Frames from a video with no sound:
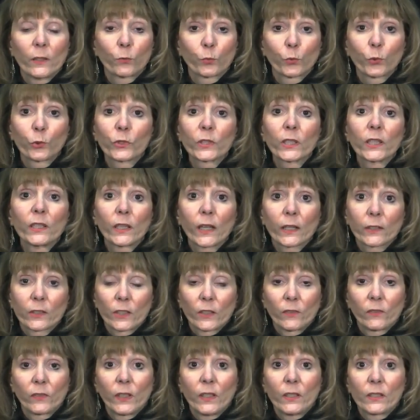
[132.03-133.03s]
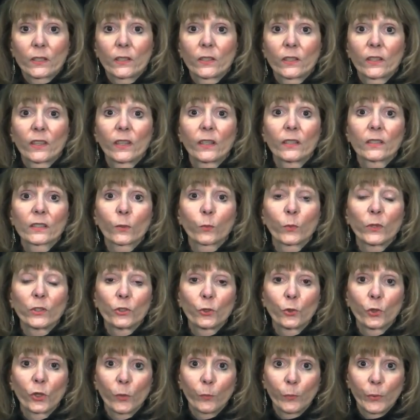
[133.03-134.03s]
routine activities, and things that we
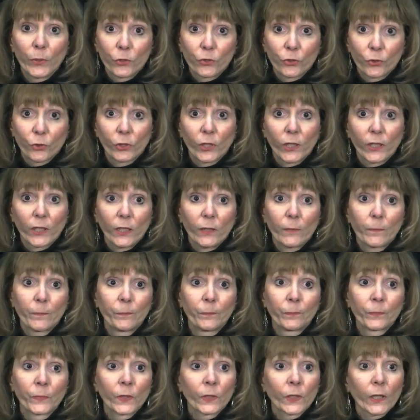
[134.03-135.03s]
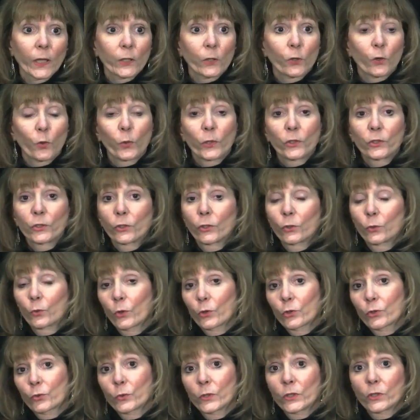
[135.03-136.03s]
do habitually, like going to the
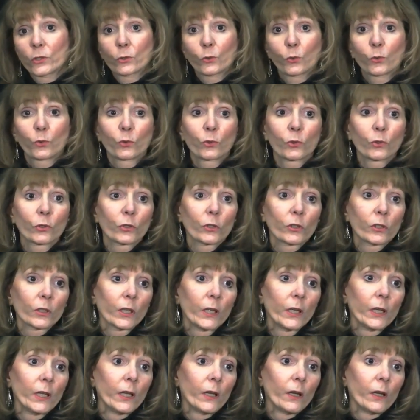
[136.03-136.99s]
grocery store,